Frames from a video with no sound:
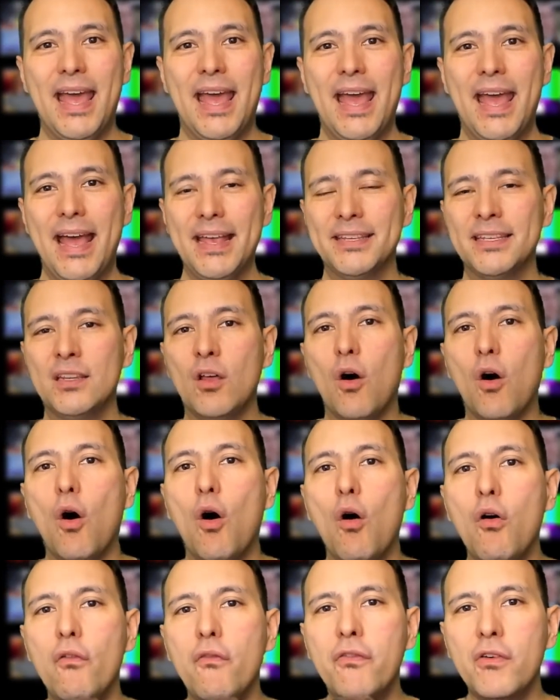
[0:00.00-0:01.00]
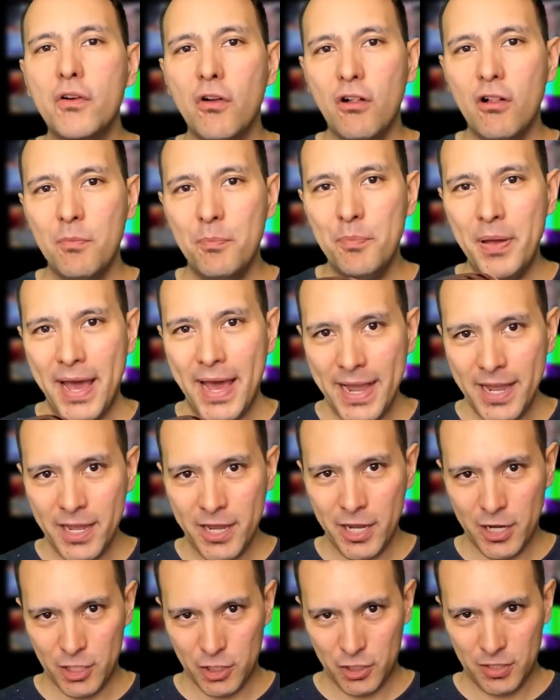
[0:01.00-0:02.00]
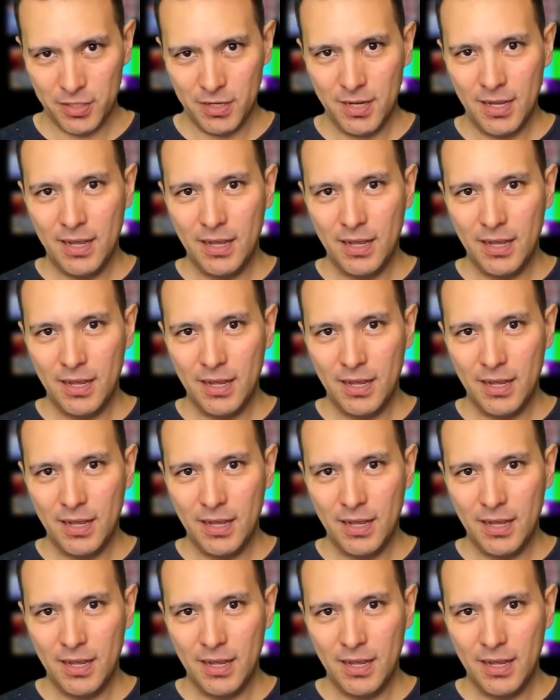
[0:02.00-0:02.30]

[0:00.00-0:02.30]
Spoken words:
as an overall package,